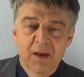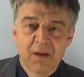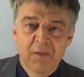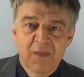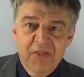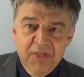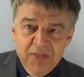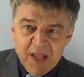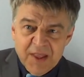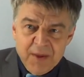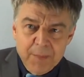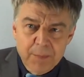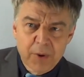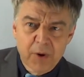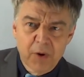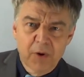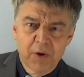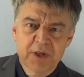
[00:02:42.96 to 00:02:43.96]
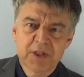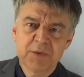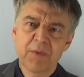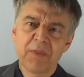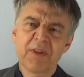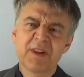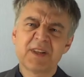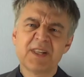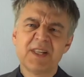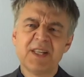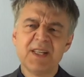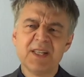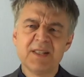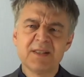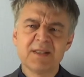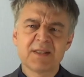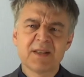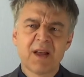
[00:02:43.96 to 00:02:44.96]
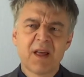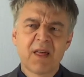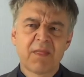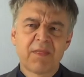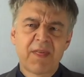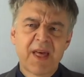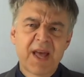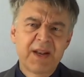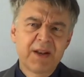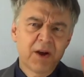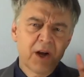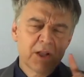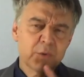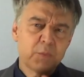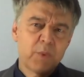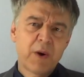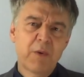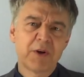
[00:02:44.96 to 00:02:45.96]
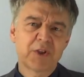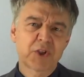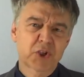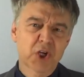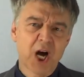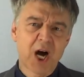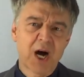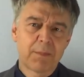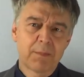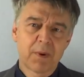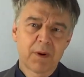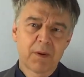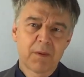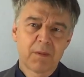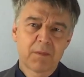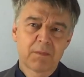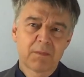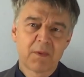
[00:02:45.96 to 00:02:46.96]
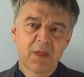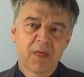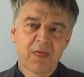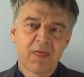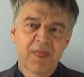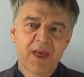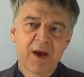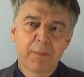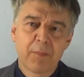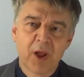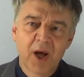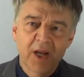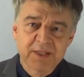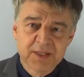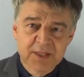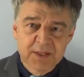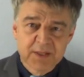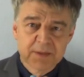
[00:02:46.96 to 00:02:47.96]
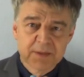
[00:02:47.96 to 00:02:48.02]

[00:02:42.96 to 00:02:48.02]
At another point with the teeth, they are not very sharp. They are blunt.